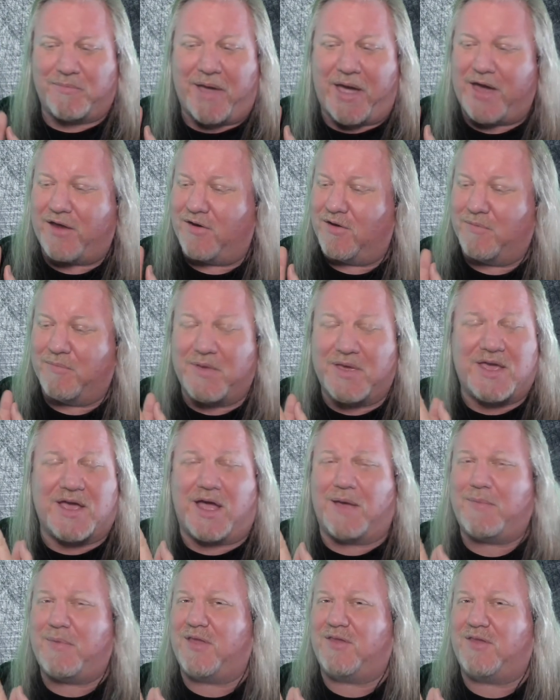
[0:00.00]
matter to me.
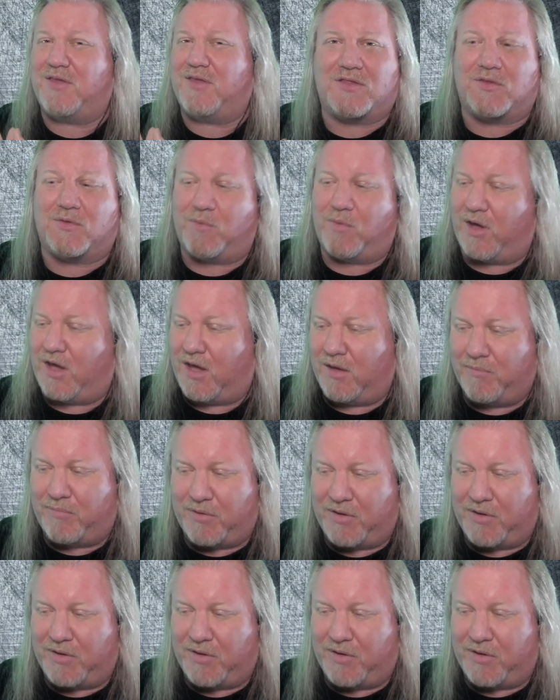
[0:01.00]
I'm easy either way.